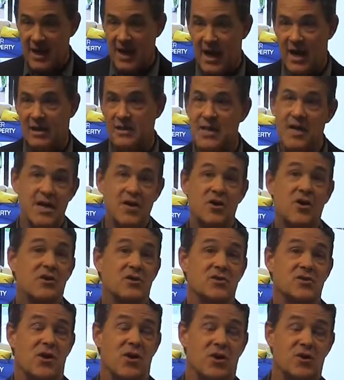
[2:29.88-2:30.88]
I'll tell you, it all
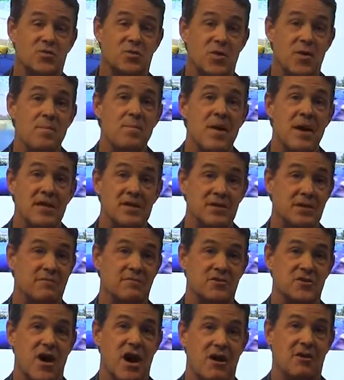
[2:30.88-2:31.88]
starts with amazing
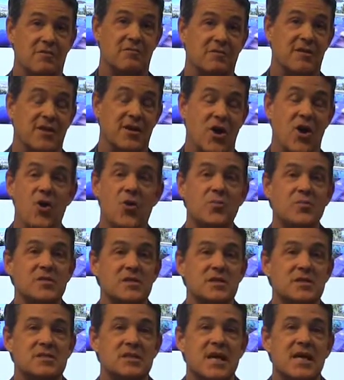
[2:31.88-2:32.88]
photography. Homes
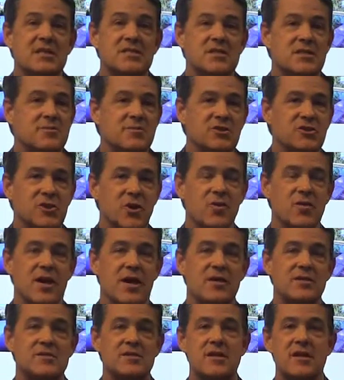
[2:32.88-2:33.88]
these days need to be
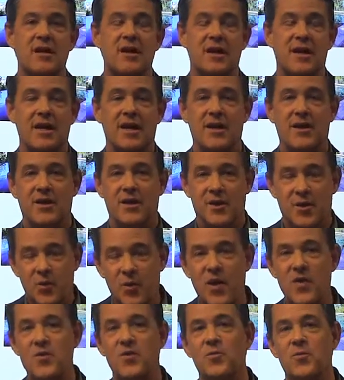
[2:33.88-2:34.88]
showcased in a
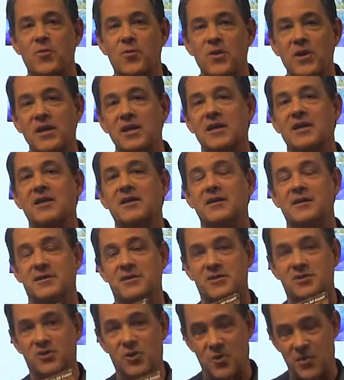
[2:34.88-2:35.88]
way that really
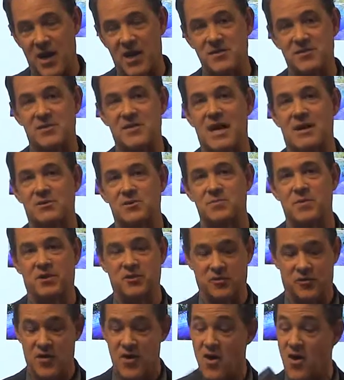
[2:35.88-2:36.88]
showcases how
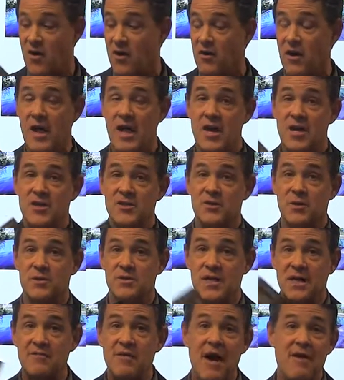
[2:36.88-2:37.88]
special they are. So
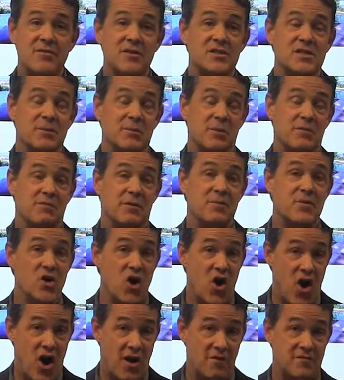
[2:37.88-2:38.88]
instead of having someone from
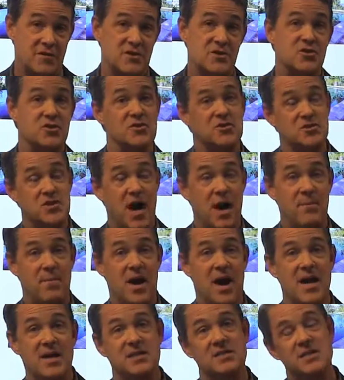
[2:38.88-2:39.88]
the office just stop
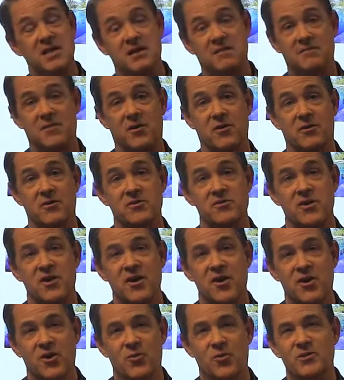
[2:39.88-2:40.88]
by and take photos,
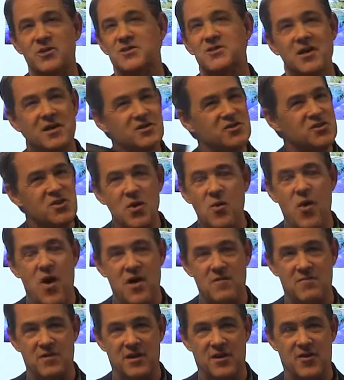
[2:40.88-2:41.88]
which is done so
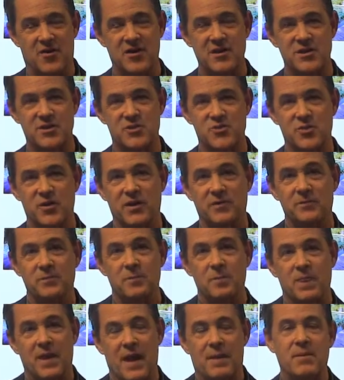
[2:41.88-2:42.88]
often in our industry,
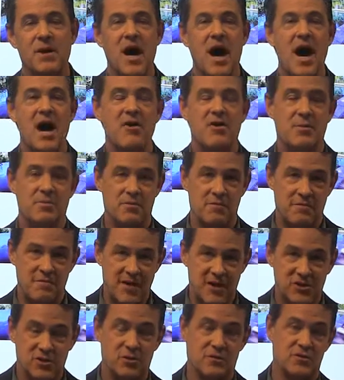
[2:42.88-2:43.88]
I'm going to hire a
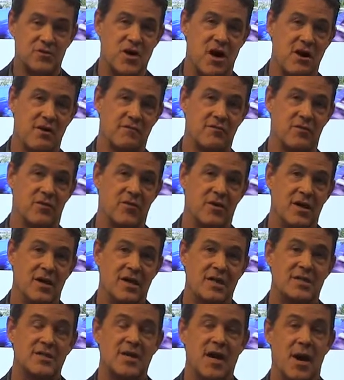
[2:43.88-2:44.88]
professional photographer
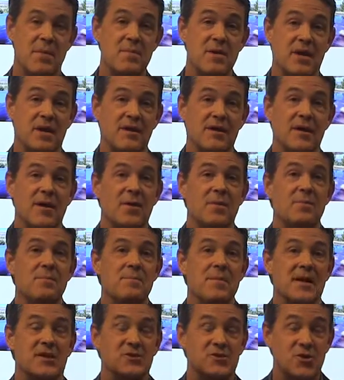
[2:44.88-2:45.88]
to come in,
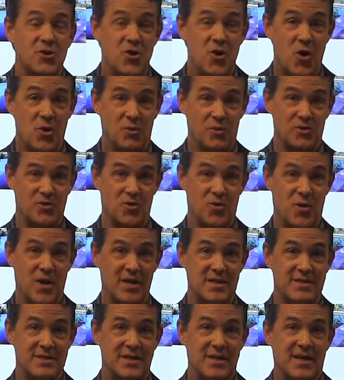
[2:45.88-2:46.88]
make sure your home looks
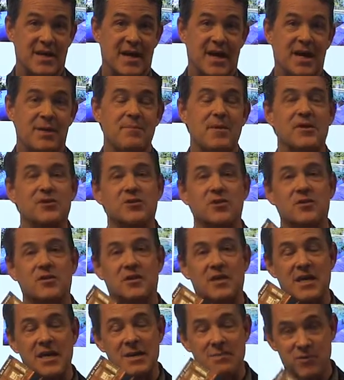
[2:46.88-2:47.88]
great, and make sure that
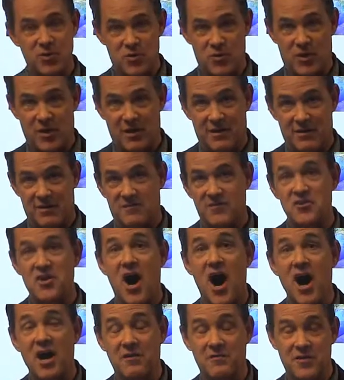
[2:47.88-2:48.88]
the imagery, the
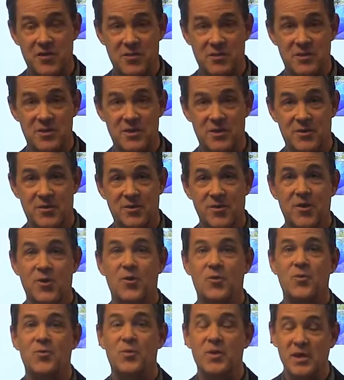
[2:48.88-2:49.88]
photography that we do,
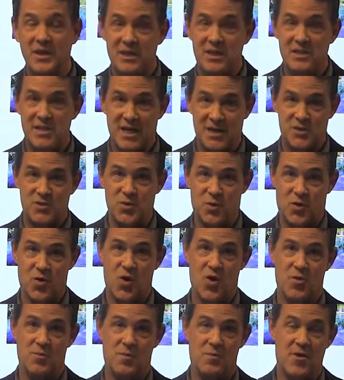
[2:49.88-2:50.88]
really sets your
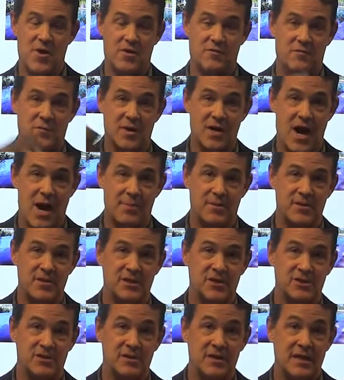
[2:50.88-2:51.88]
home apart from the
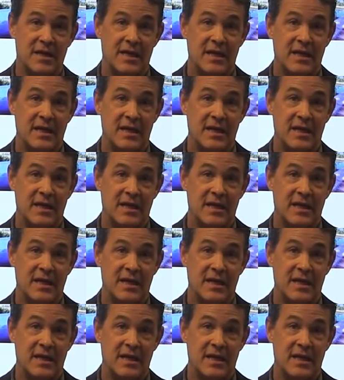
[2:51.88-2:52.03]
competition.